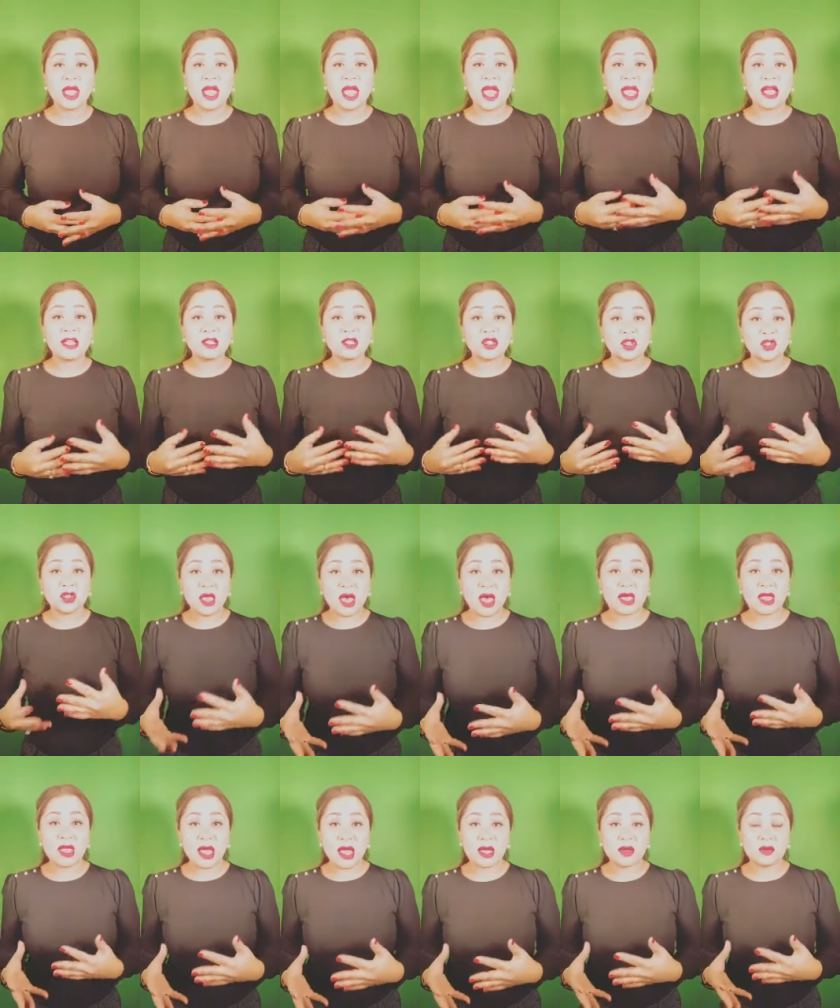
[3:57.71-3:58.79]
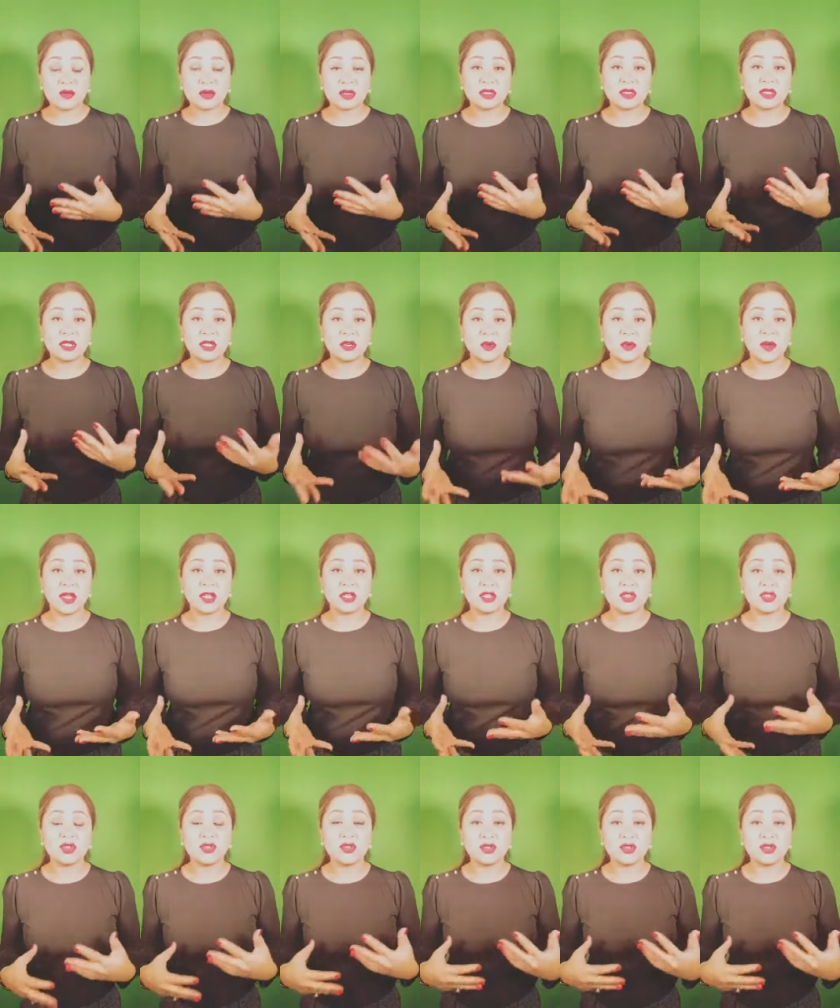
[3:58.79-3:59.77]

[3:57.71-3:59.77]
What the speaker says: And so that hours equates to